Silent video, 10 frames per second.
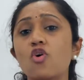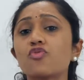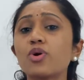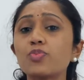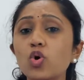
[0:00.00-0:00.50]

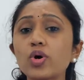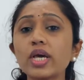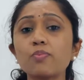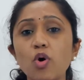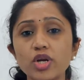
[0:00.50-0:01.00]
From
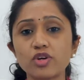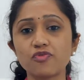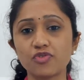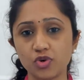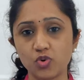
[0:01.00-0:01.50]
yogic point of
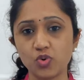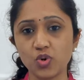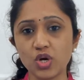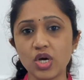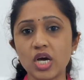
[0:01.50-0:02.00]
view,
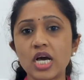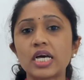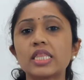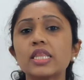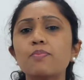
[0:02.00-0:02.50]

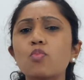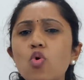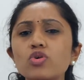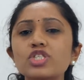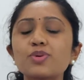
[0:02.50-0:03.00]
the
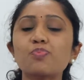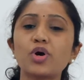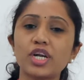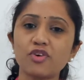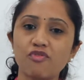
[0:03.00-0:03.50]
most
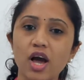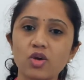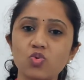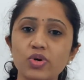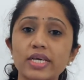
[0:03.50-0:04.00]
important
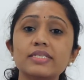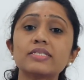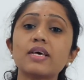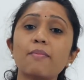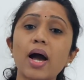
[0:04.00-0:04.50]
Vayu is
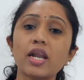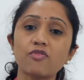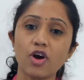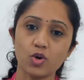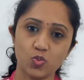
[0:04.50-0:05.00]
Samana
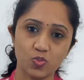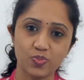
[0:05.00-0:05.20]
Vayu.